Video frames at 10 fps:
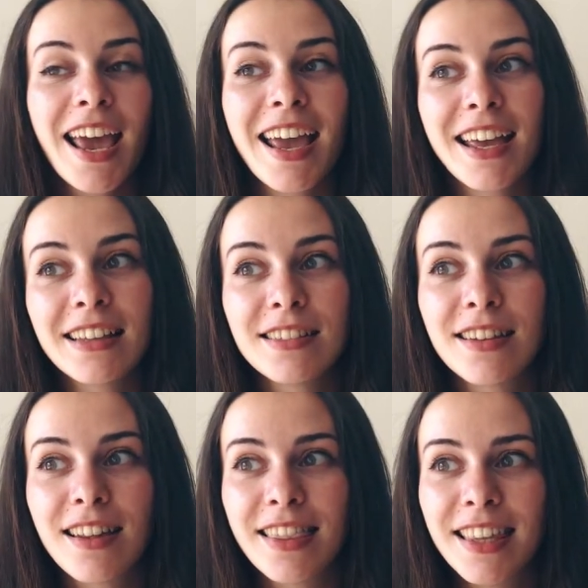
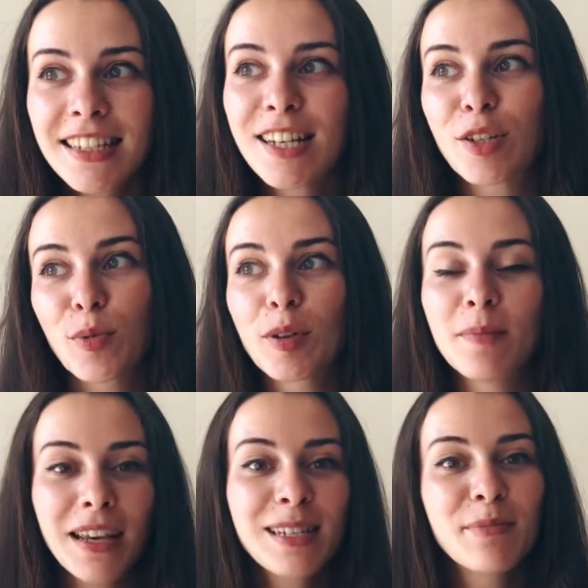And this is
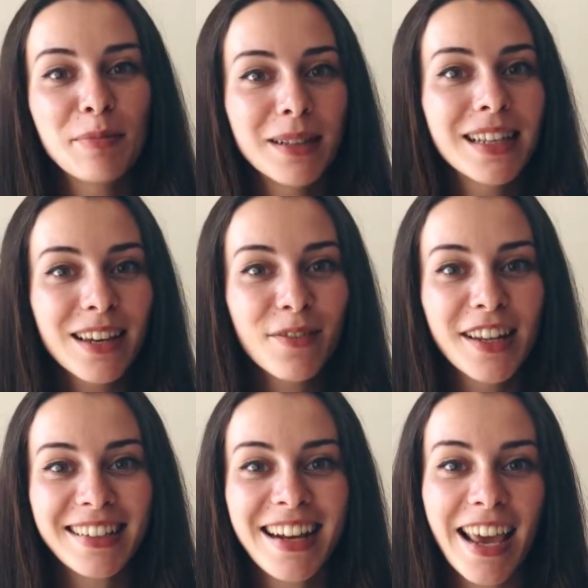what makes me believe
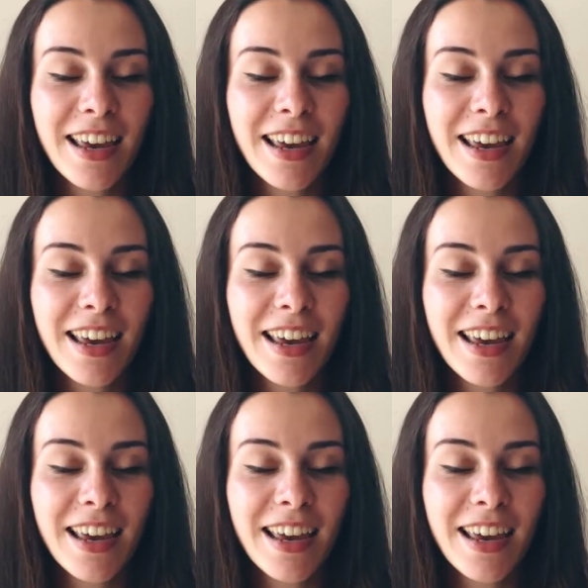that